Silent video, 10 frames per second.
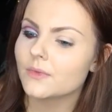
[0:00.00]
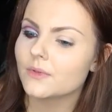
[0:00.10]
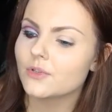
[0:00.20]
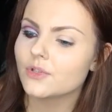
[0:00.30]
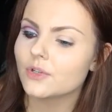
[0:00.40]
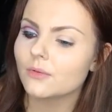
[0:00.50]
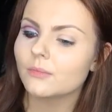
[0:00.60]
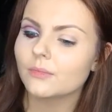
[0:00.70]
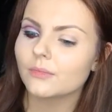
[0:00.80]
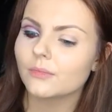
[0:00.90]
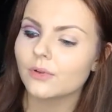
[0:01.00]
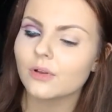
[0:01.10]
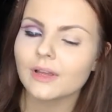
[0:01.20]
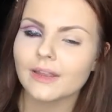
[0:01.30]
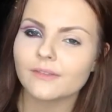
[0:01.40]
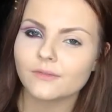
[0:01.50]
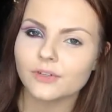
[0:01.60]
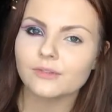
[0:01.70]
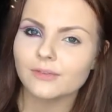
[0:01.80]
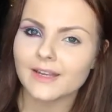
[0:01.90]
some look like they've done
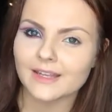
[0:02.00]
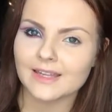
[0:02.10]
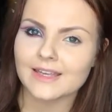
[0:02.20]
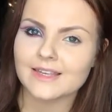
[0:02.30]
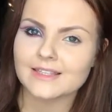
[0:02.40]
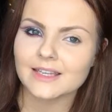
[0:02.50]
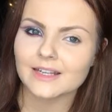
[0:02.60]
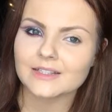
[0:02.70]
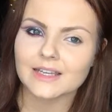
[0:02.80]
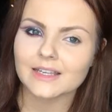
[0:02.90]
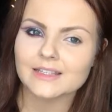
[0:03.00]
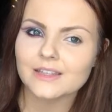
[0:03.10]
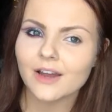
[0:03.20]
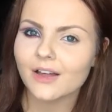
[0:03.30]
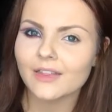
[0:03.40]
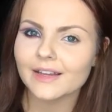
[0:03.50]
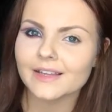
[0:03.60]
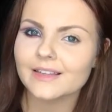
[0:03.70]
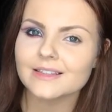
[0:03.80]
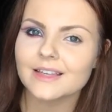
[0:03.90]
it really easy, and I was like, it's not that
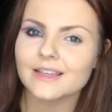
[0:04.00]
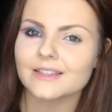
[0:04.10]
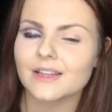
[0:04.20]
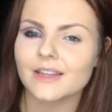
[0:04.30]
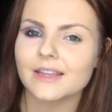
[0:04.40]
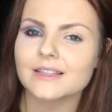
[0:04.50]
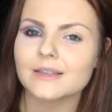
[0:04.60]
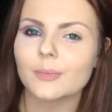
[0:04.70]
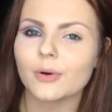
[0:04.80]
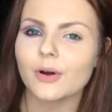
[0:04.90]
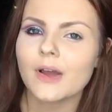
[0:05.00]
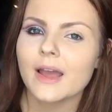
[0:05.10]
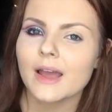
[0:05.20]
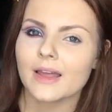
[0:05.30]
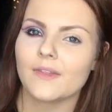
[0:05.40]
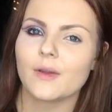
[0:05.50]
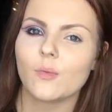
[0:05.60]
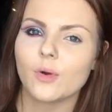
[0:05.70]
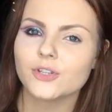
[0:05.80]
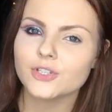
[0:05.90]
easy, but I think
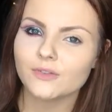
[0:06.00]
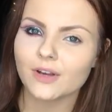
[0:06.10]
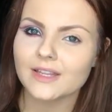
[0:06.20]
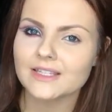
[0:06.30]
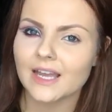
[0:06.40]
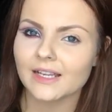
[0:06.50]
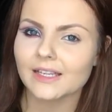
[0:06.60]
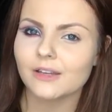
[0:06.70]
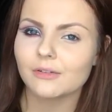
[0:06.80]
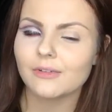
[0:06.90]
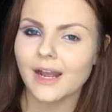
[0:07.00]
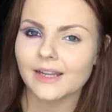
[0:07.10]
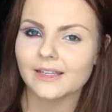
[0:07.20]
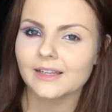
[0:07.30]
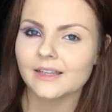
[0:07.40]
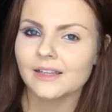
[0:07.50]
once you've got the technique right,